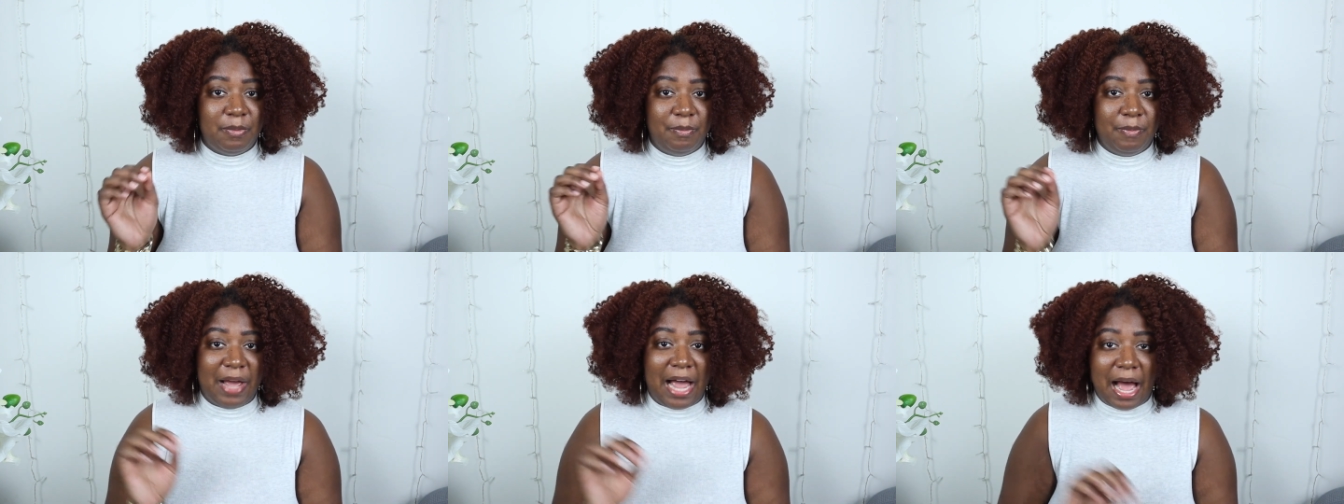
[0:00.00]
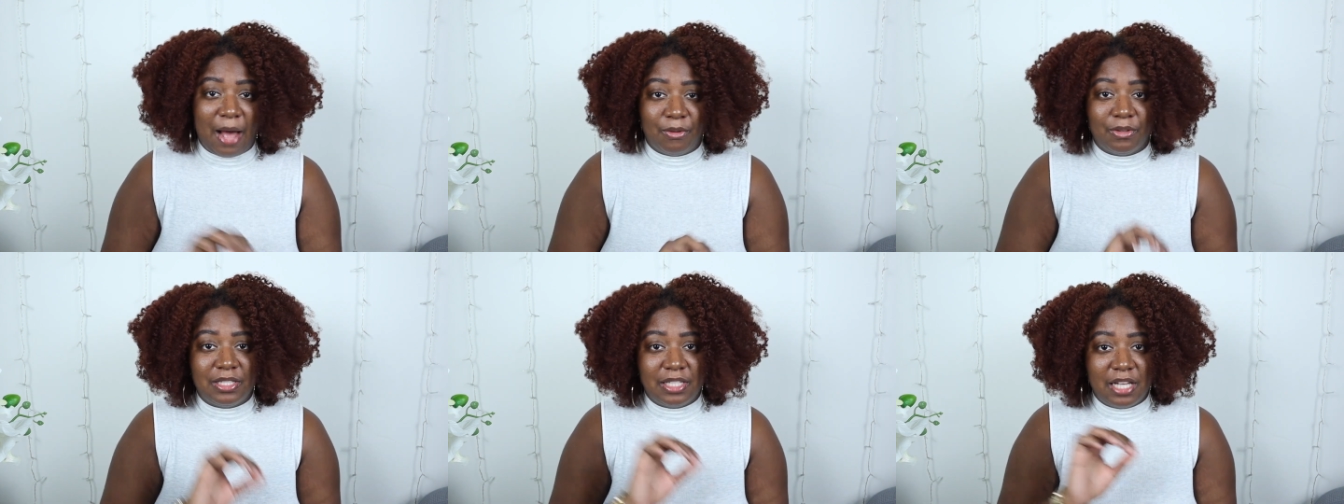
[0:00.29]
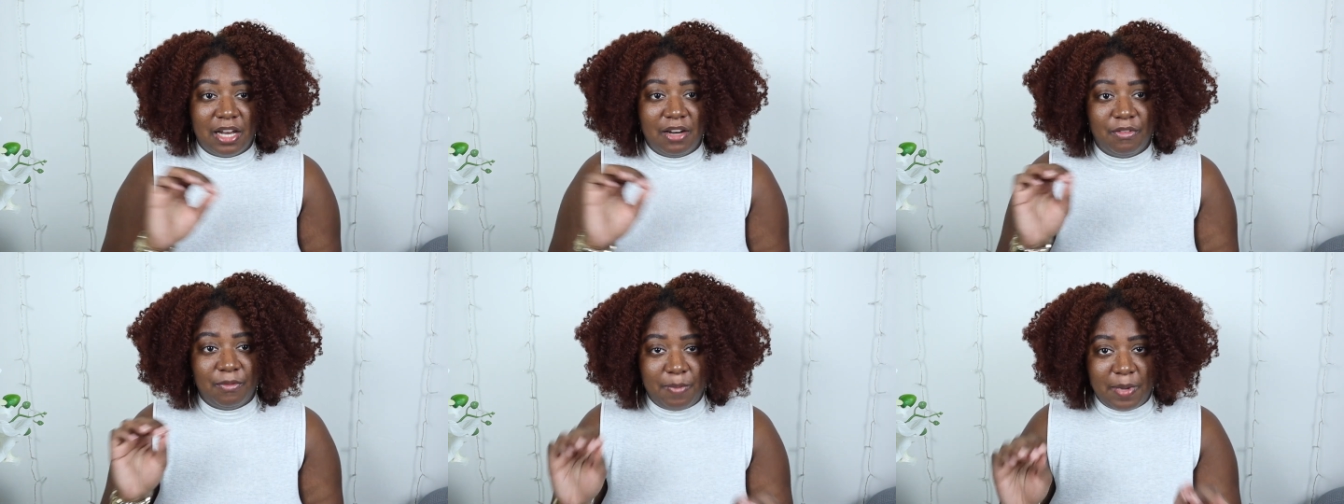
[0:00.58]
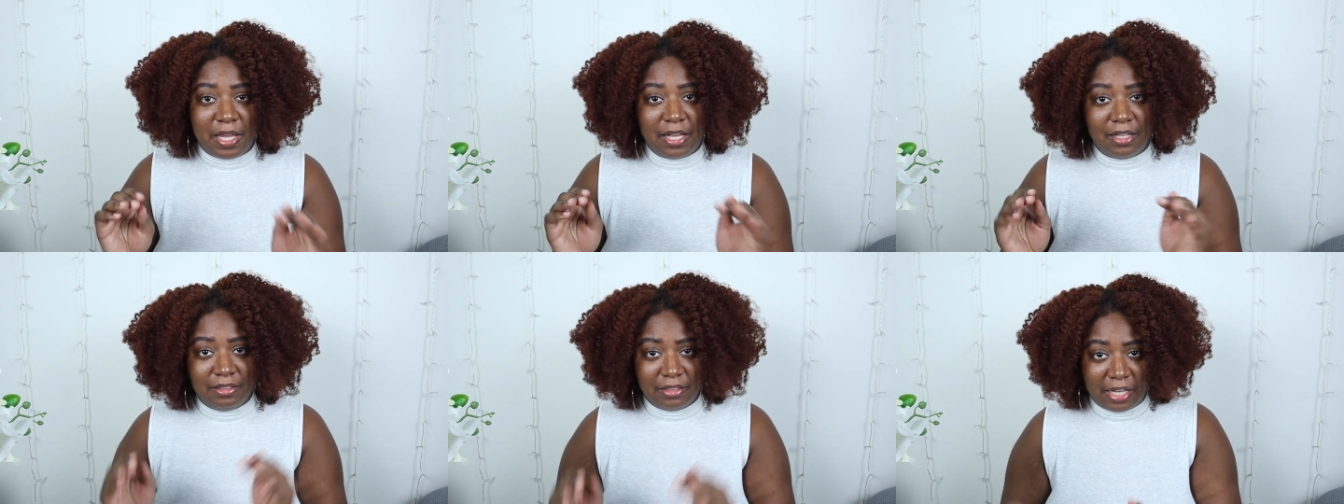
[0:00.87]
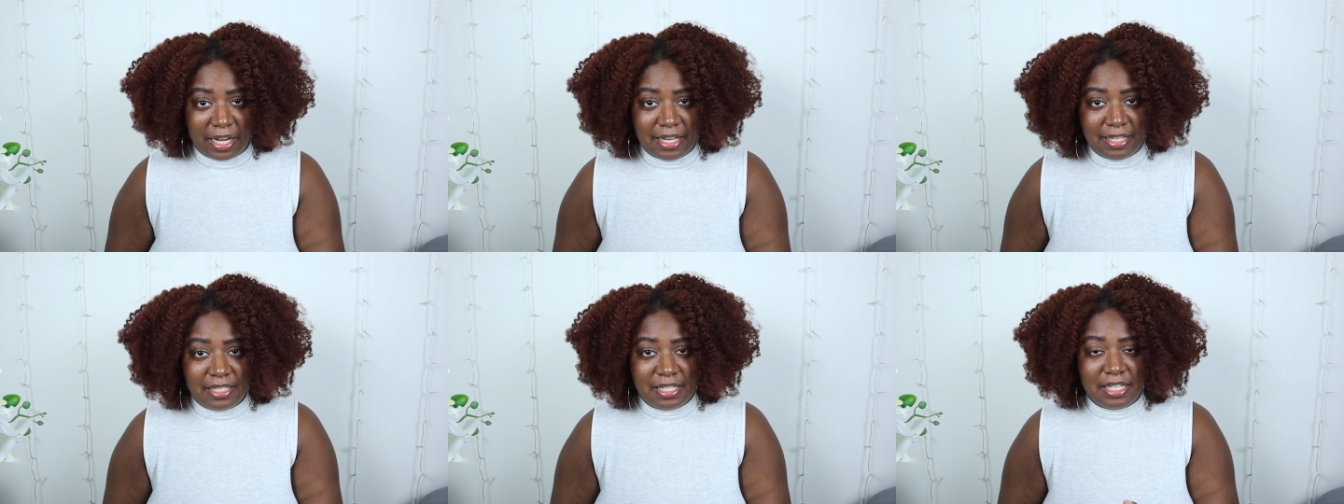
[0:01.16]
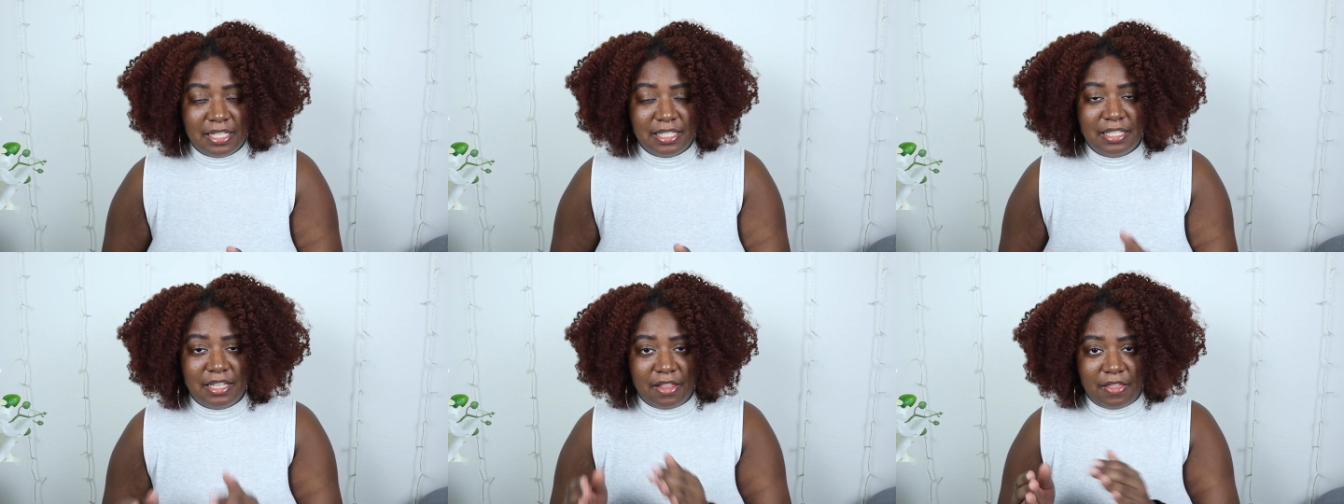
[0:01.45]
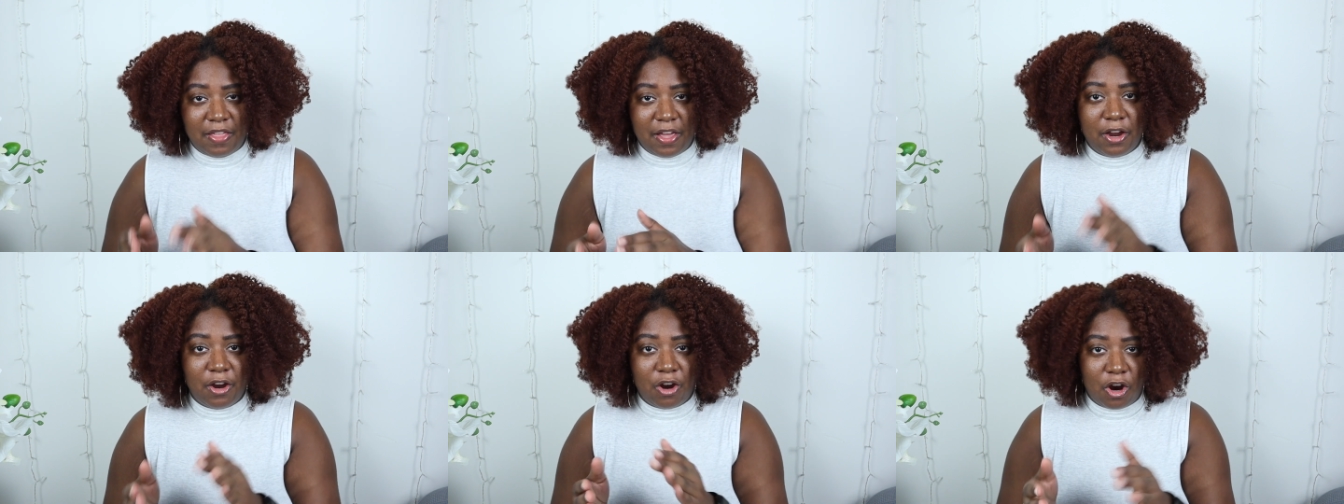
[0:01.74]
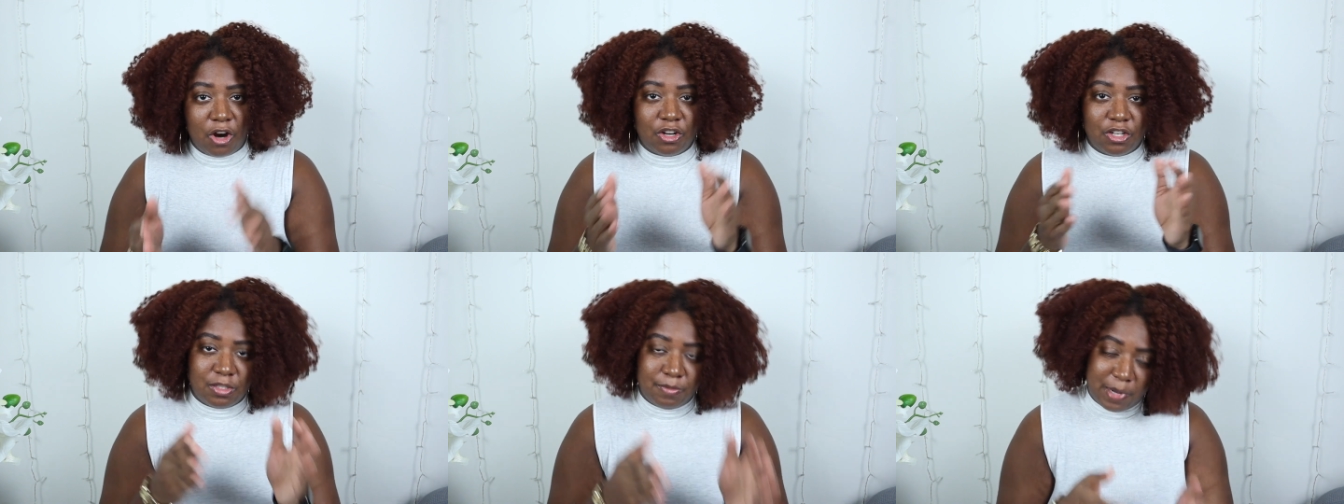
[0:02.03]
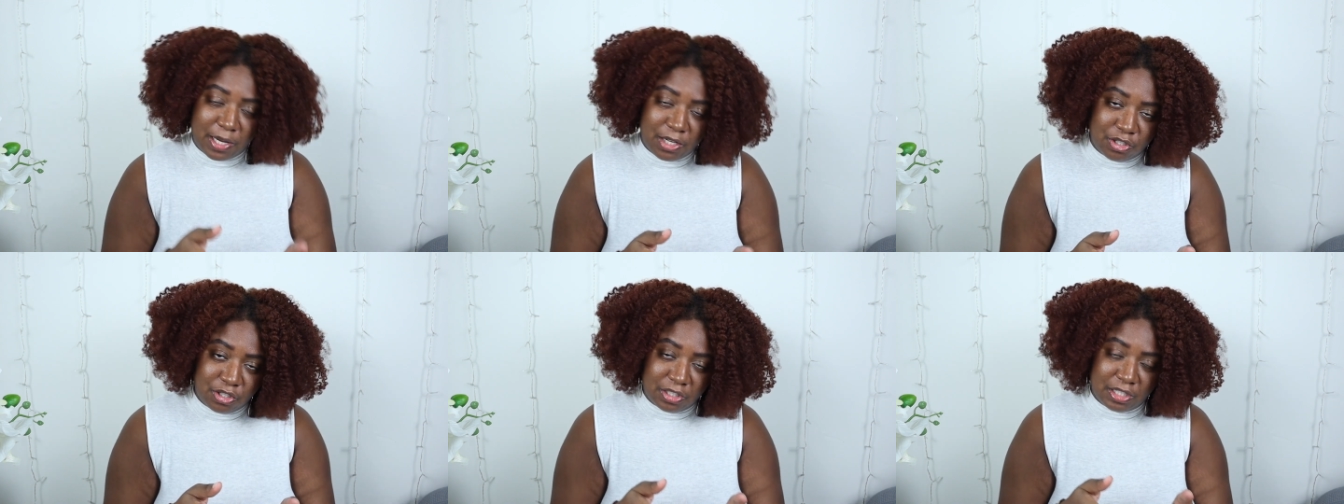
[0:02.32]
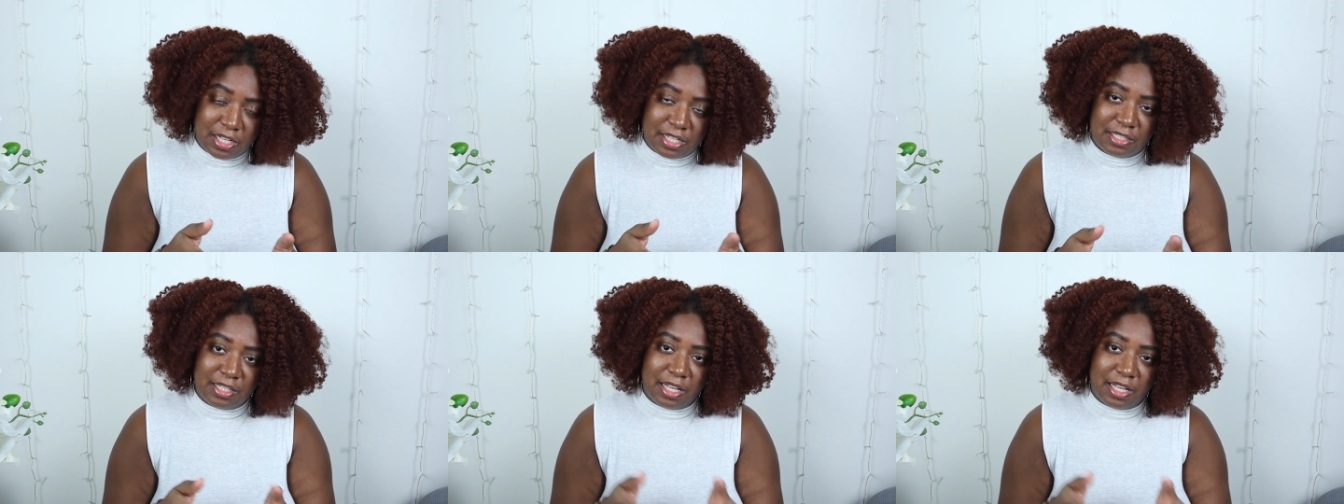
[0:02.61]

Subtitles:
but outside of being licensed, there are specialists,